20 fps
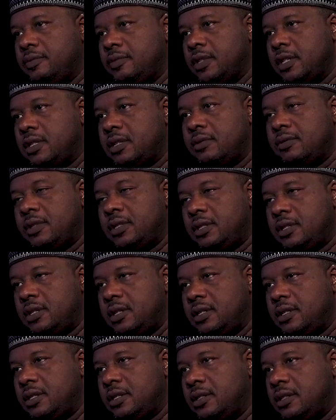the seventh
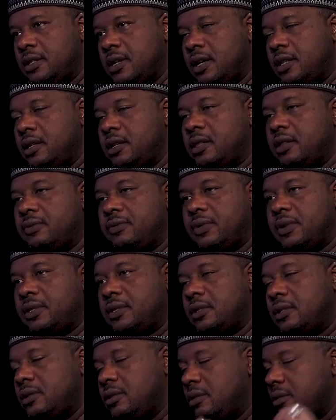state. I think the
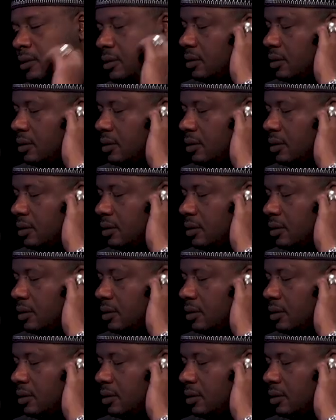first in